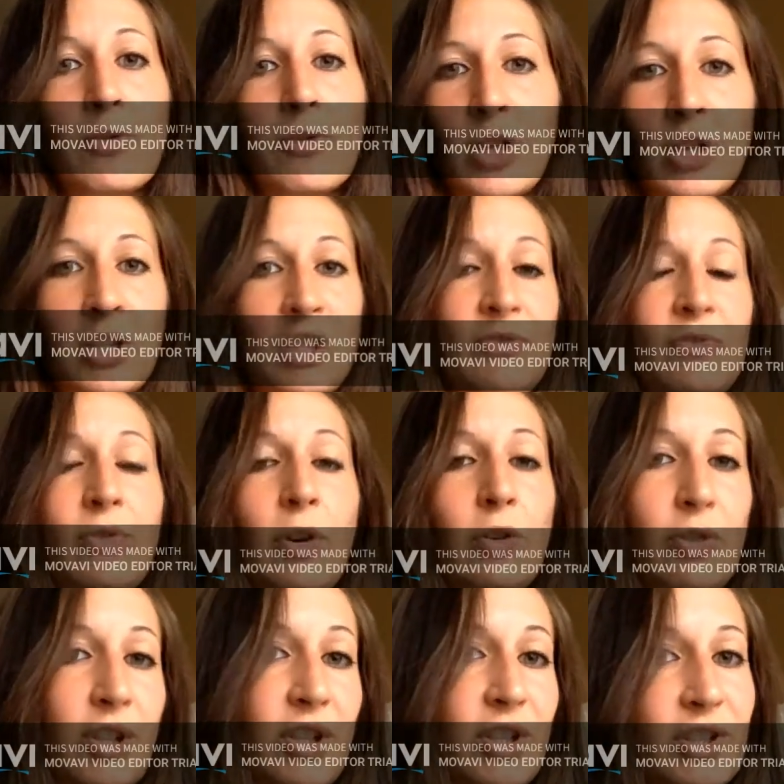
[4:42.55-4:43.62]
his
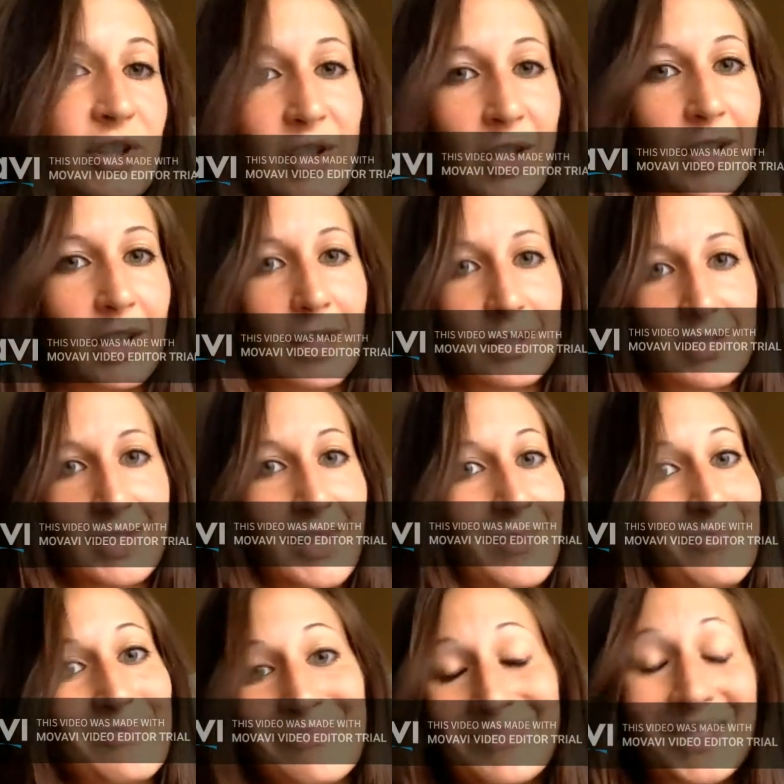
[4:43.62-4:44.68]
focus, I guess,
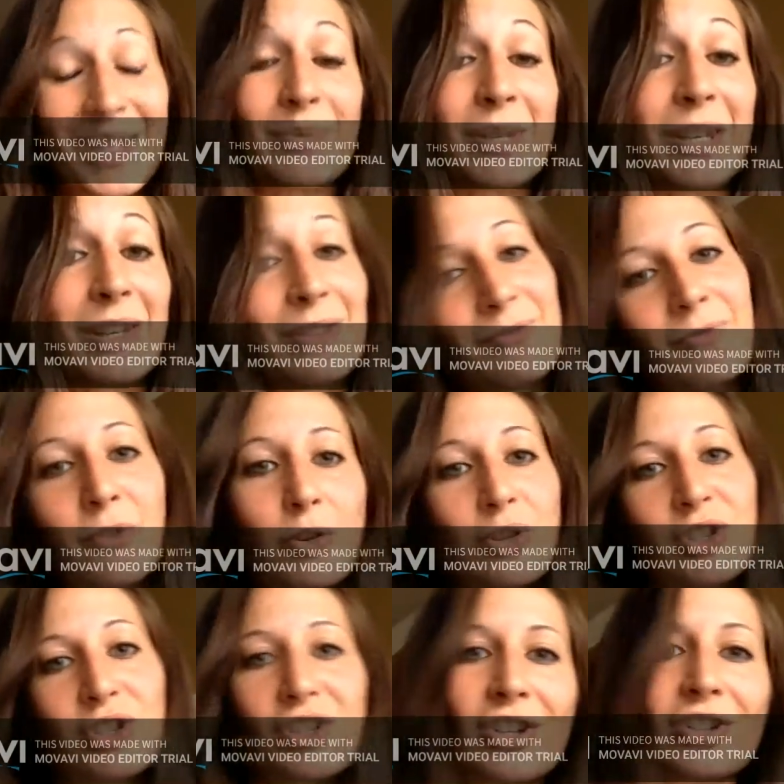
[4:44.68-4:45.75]
same thing.
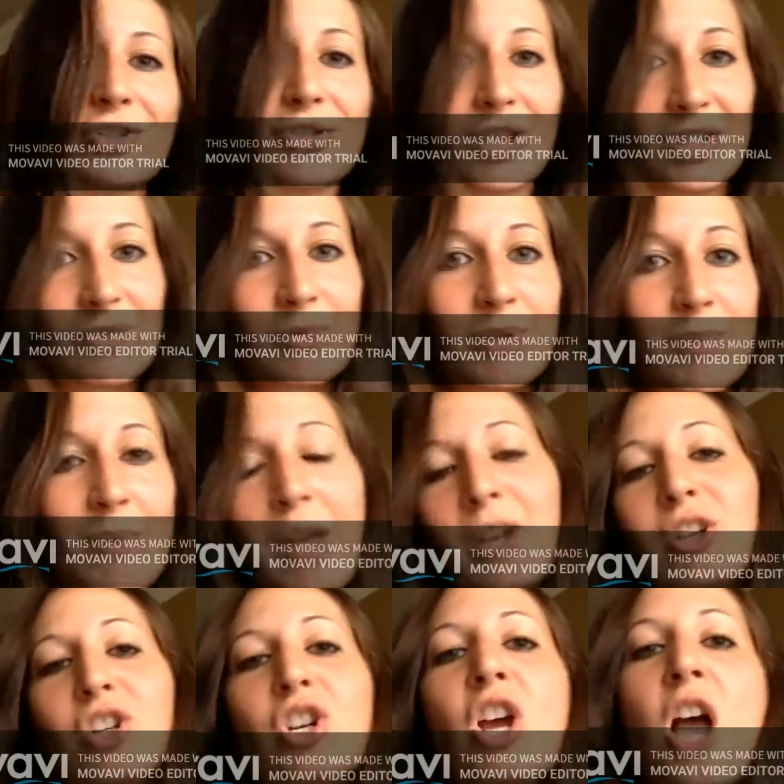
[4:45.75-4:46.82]
Focus, concentration was
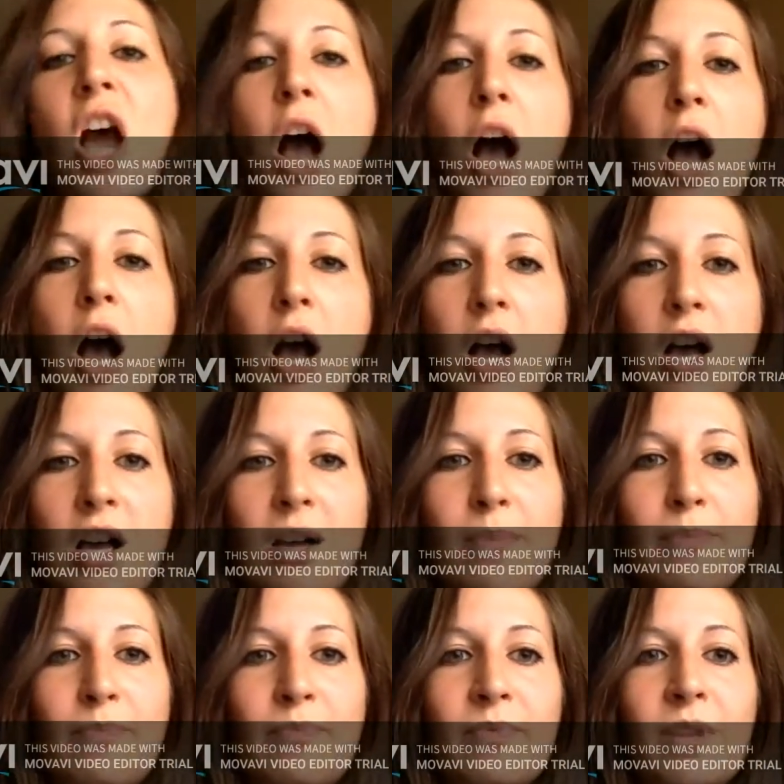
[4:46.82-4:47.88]
better.
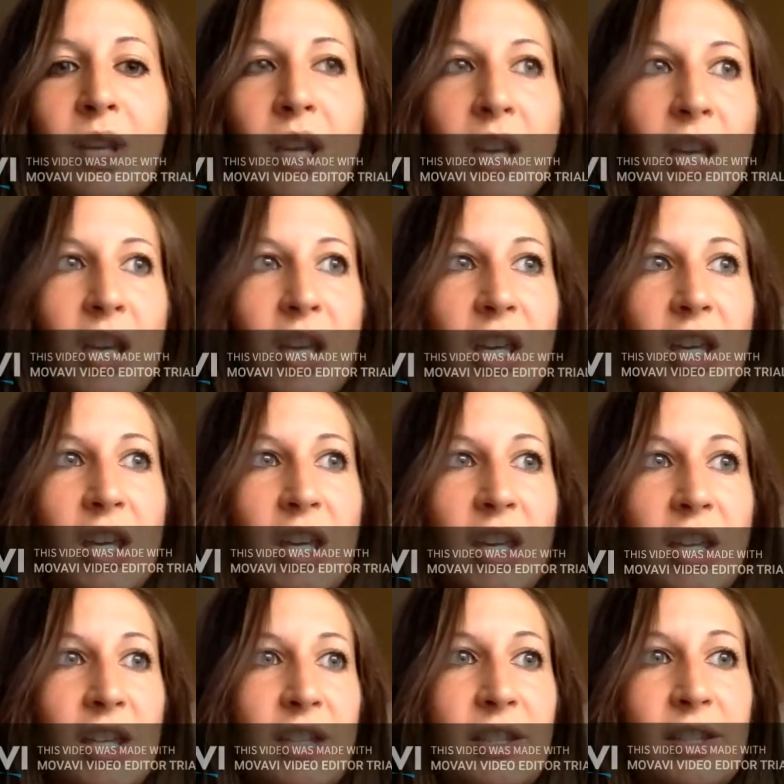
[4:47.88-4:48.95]
Um, he
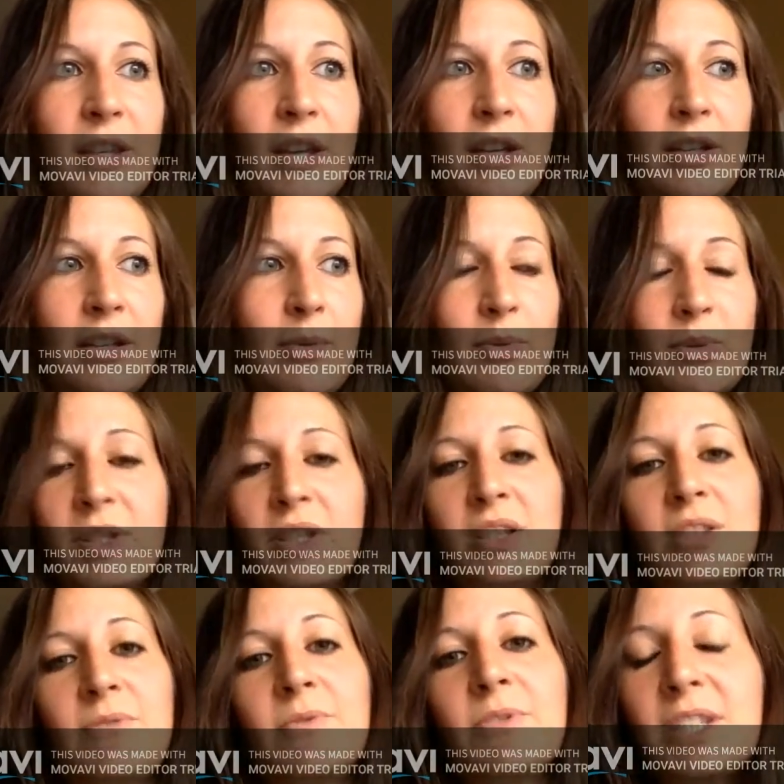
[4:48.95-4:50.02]
wasn't
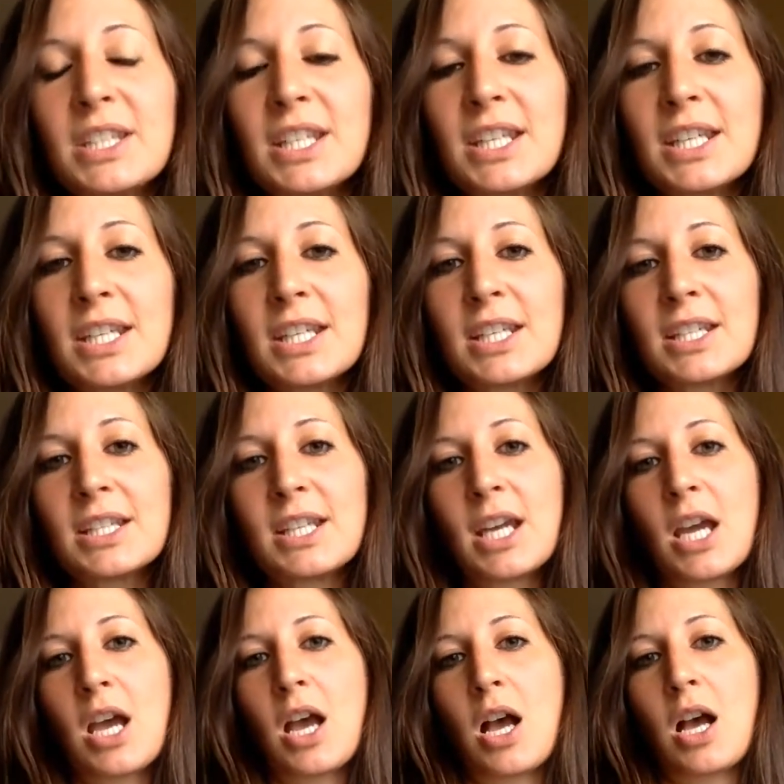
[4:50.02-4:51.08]
as fatigued.
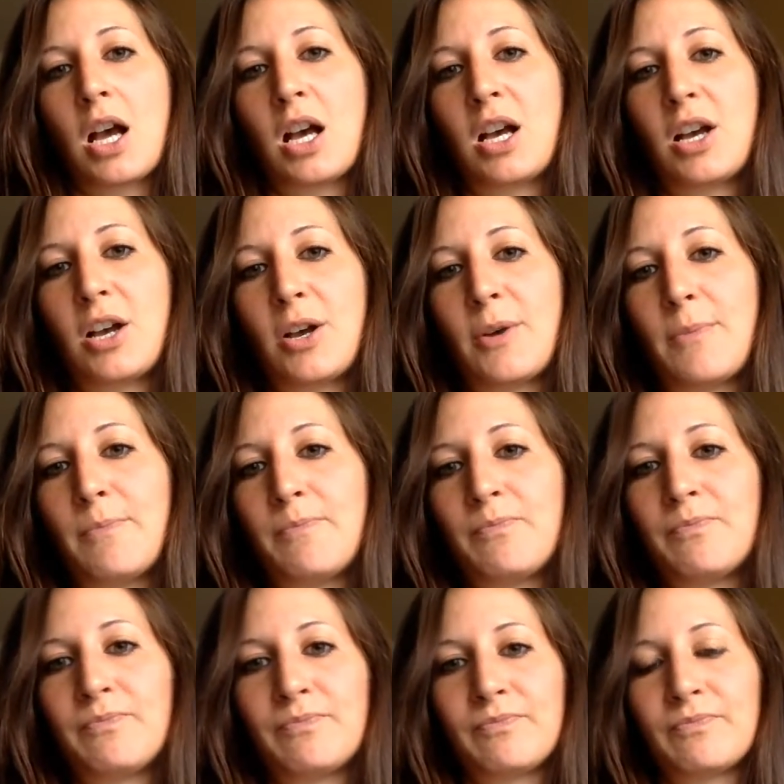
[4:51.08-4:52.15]

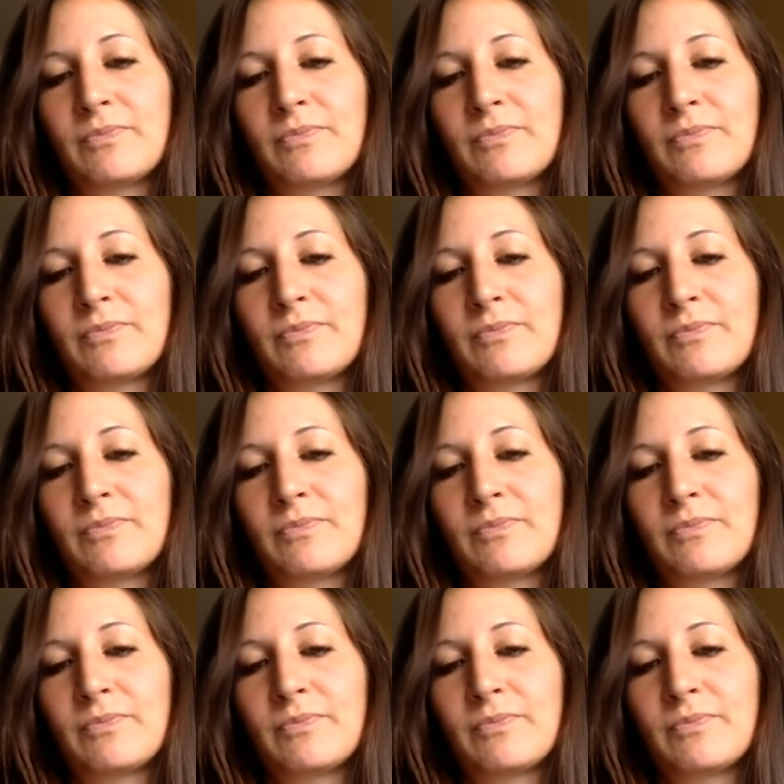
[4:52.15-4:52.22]
Um,